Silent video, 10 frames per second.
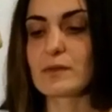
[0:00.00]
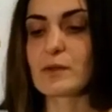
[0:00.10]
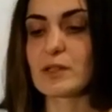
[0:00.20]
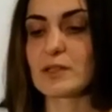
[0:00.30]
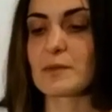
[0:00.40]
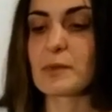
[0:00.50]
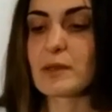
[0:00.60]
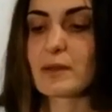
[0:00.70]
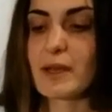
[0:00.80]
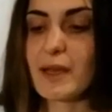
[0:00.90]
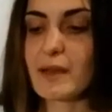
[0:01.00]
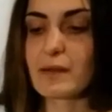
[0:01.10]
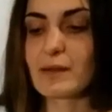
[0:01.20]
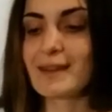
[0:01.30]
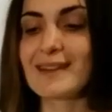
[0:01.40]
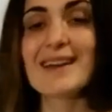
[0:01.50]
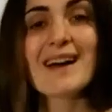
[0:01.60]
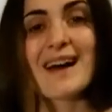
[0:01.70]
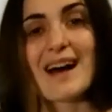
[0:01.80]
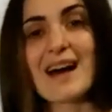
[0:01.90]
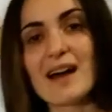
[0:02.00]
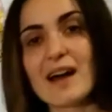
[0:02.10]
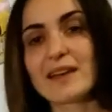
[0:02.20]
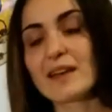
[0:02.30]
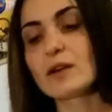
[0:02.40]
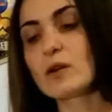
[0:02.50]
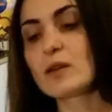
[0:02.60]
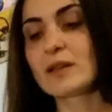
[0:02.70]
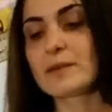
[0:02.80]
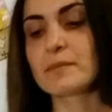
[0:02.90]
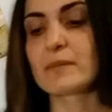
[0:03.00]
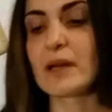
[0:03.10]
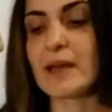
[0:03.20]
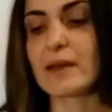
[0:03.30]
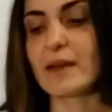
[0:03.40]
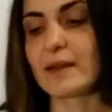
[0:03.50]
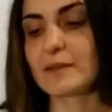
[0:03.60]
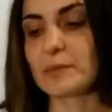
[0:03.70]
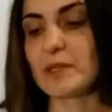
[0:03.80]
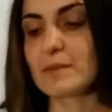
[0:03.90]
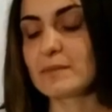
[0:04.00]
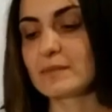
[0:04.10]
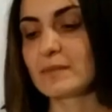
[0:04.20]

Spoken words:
For example, hey, I can call him hey admin